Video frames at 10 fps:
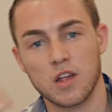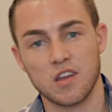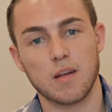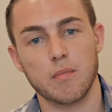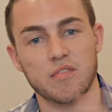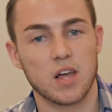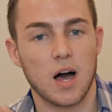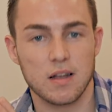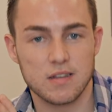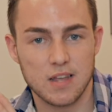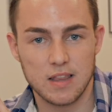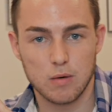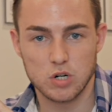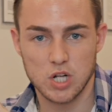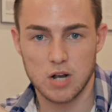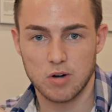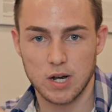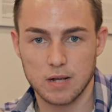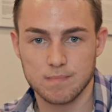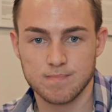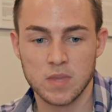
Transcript: some of the content that we're generating.